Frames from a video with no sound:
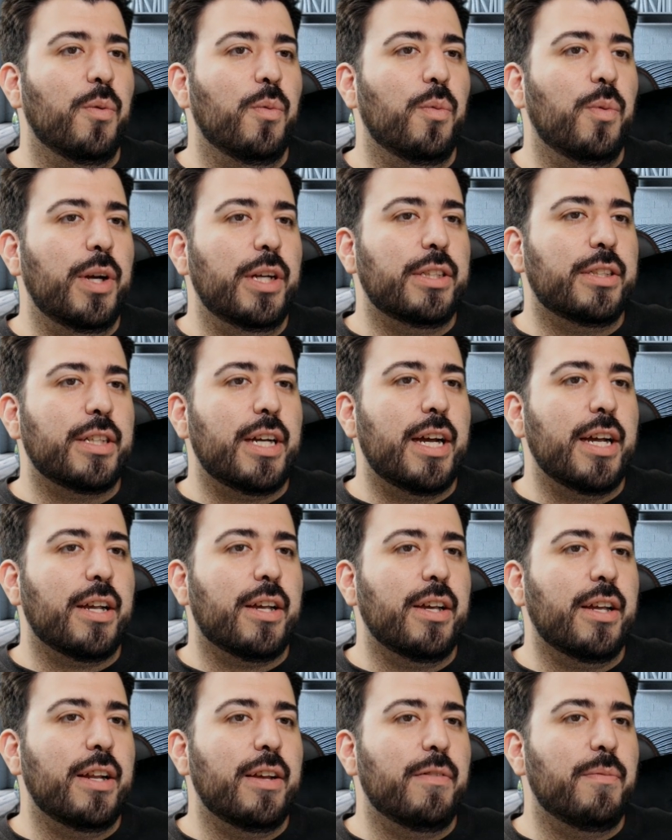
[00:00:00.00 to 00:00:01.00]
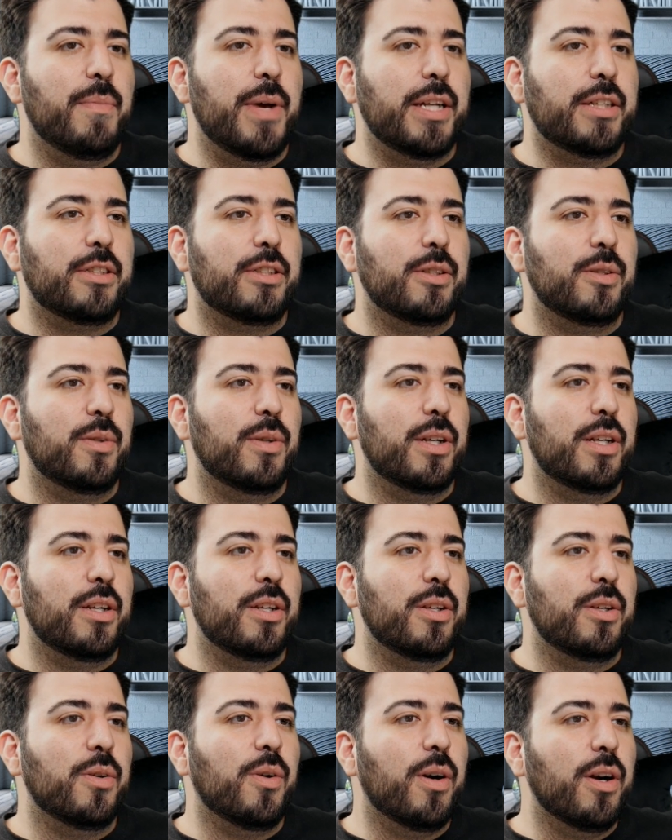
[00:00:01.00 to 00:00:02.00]
Wish I could have met you in
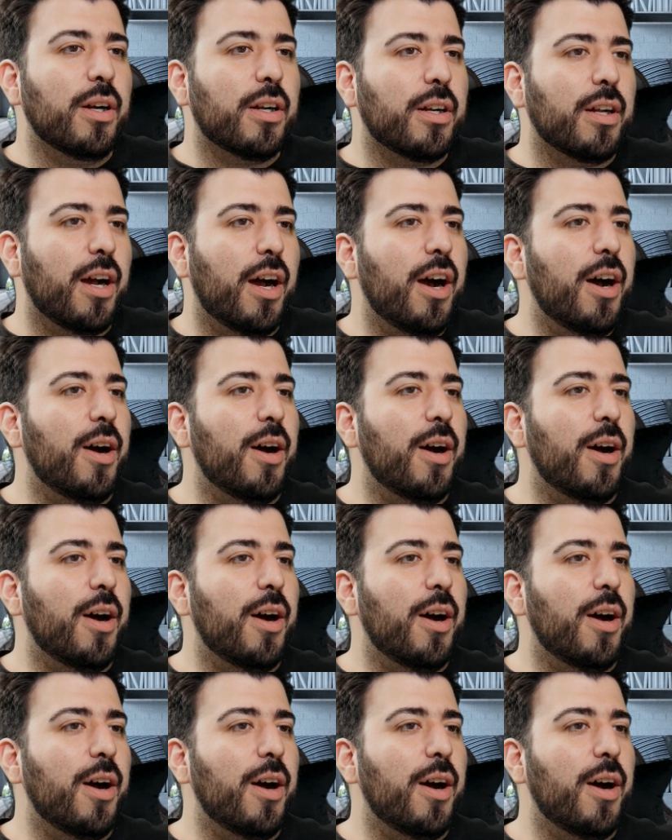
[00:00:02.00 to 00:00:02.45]
New York.